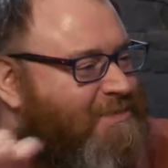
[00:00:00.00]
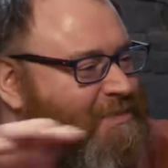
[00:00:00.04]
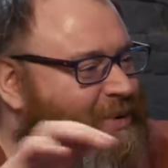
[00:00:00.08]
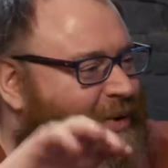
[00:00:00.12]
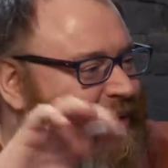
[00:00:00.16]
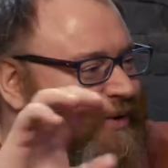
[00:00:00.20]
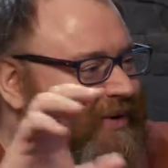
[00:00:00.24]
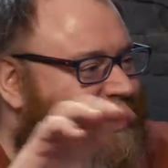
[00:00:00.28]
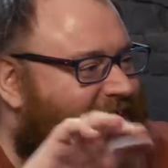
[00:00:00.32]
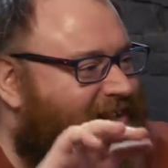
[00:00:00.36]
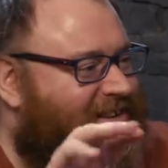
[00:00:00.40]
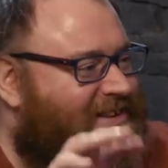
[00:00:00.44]

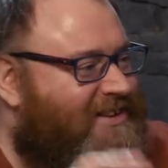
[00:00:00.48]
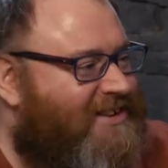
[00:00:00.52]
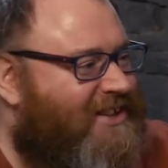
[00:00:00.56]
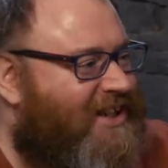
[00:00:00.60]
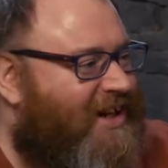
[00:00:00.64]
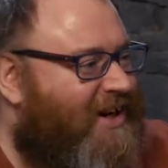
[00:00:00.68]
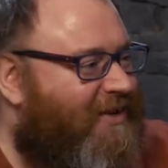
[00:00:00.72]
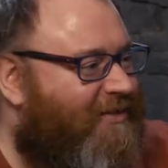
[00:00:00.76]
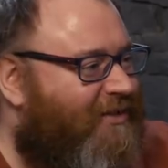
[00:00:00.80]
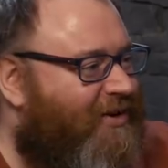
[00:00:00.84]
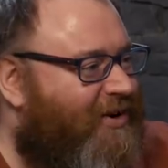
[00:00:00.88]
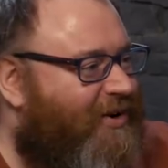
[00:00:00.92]
pouring
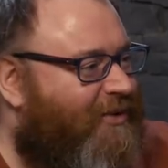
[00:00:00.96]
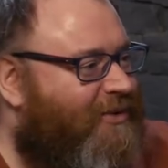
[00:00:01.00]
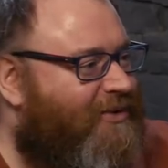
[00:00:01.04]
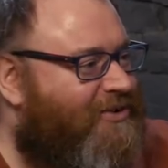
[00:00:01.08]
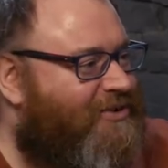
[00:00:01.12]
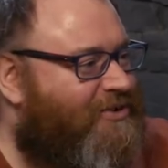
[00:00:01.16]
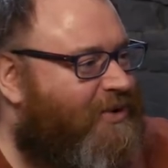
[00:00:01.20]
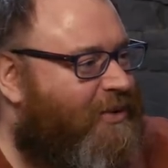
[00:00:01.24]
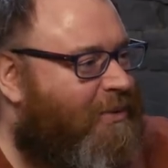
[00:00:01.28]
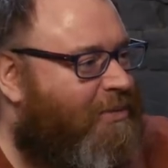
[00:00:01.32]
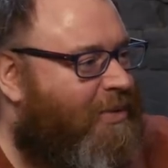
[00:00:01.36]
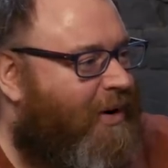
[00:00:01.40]
cereal
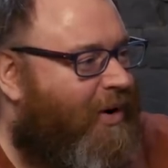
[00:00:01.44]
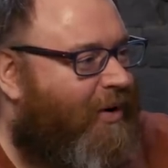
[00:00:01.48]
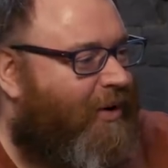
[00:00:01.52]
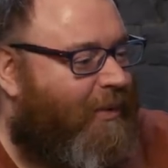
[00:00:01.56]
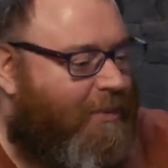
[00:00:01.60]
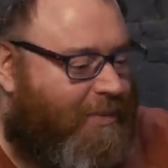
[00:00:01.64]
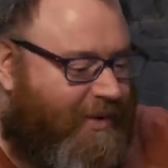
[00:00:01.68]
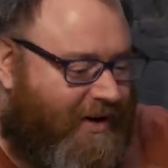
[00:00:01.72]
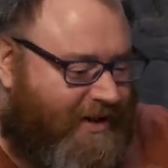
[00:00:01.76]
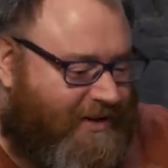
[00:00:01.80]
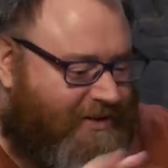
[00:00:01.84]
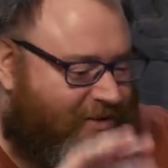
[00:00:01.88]
into a bowl,
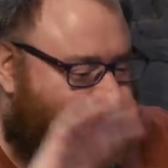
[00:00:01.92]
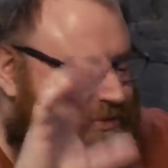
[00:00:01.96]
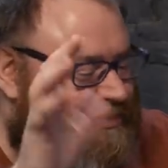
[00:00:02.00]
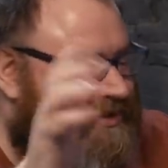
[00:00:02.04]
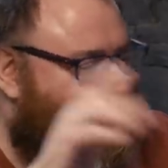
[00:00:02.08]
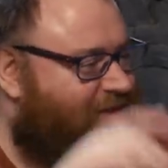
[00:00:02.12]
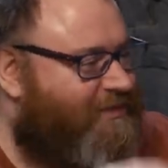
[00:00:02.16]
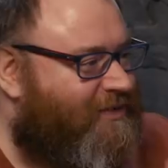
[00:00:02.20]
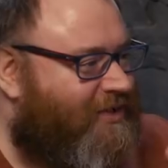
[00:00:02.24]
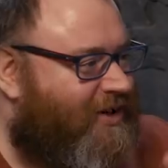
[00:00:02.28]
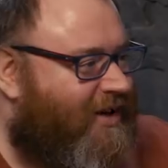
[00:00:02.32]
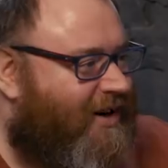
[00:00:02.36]
but it's all
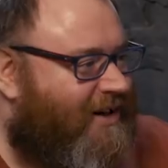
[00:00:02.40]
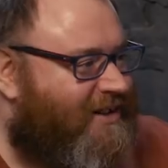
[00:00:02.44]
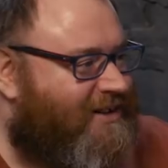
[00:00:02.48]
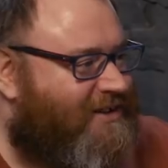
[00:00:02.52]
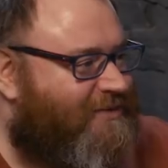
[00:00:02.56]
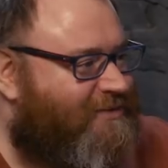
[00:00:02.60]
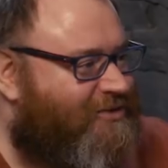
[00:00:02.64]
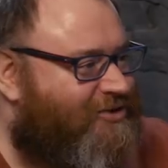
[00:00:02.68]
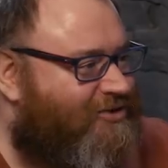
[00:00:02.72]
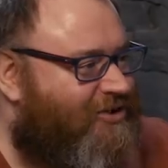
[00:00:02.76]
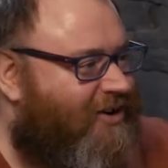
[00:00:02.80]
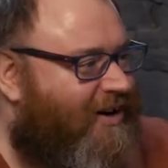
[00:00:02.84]
different kinds
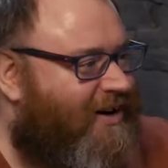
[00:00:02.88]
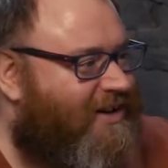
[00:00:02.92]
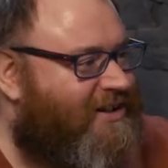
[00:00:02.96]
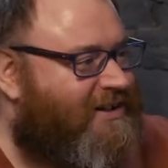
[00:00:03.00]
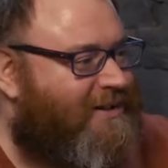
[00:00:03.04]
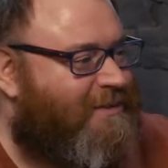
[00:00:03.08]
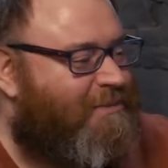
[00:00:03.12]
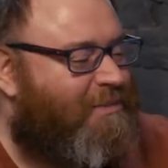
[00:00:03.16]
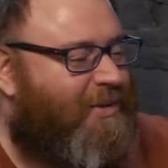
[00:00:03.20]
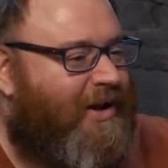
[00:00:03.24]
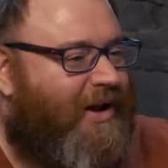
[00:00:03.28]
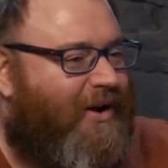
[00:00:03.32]
of drugs
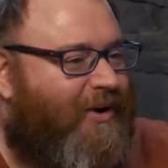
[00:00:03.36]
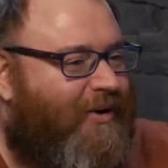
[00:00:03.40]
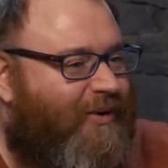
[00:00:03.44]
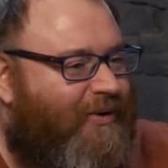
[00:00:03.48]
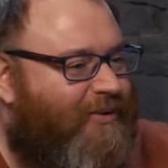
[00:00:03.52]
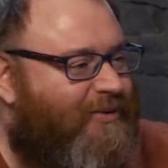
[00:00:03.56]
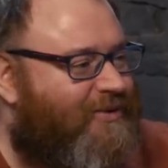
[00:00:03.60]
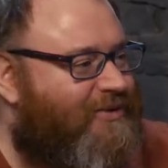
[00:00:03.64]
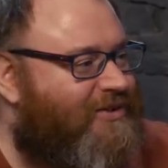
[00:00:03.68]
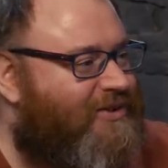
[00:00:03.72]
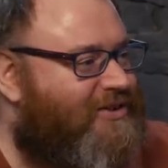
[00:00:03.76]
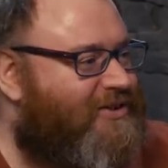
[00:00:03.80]
and mm.
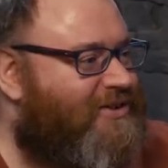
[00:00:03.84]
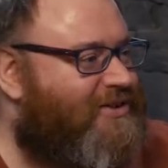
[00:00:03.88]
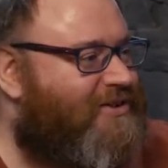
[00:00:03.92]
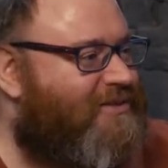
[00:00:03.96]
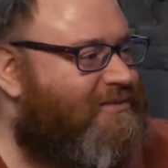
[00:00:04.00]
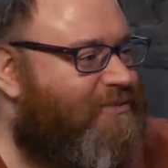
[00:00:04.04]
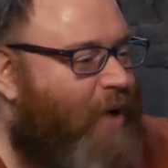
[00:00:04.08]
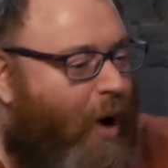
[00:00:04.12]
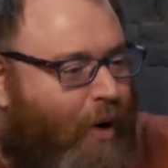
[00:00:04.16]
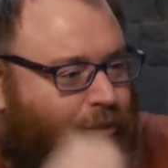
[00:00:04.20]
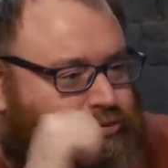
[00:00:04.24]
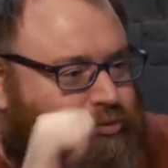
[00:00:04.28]
pills.
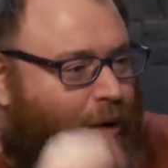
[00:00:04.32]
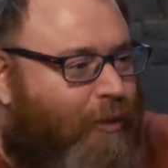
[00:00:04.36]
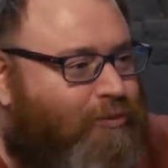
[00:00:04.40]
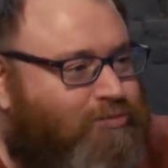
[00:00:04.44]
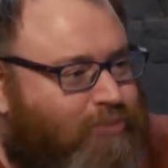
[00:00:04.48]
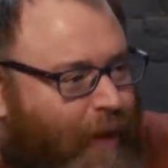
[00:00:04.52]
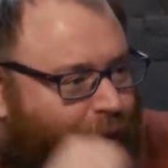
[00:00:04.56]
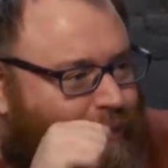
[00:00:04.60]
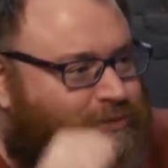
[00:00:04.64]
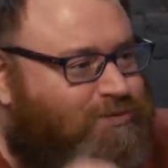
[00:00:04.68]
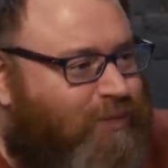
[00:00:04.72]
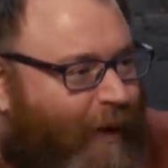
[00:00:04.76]

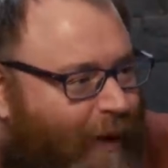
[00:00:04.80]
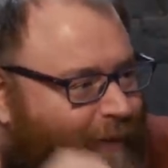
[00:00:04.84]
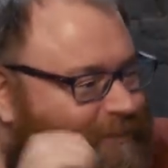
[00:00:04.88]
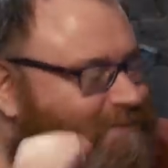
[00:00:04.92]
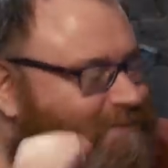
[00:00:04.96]
And um, just, um,